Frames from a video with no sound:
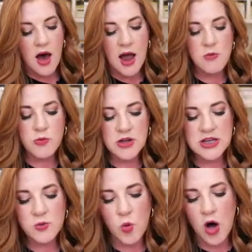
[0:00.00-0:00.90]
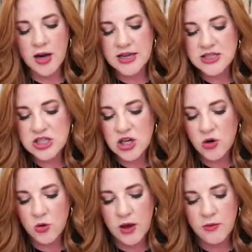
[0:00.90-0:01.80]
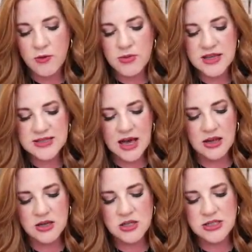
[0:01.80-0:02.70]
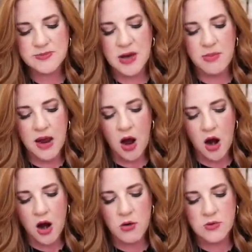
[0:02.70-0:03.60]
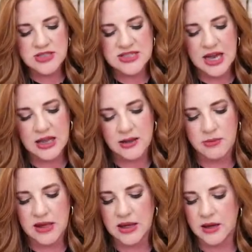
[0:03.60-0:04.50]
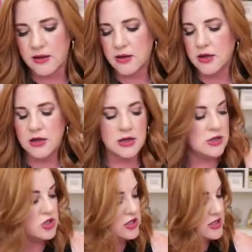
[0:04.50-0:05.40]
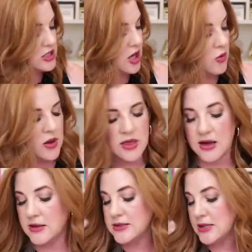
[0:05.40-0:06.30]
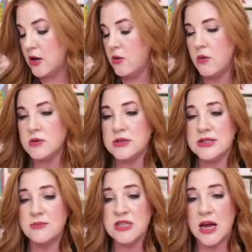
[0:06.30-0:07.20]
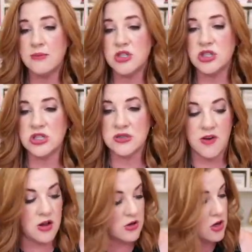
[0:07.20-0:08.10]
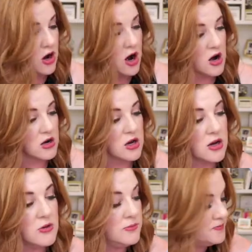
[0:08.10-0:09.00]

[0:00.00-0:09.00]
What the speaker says: I really wanted to go away from these colors, but my heart was telling me just to go with it. So sometimes you just follow your heart, you know?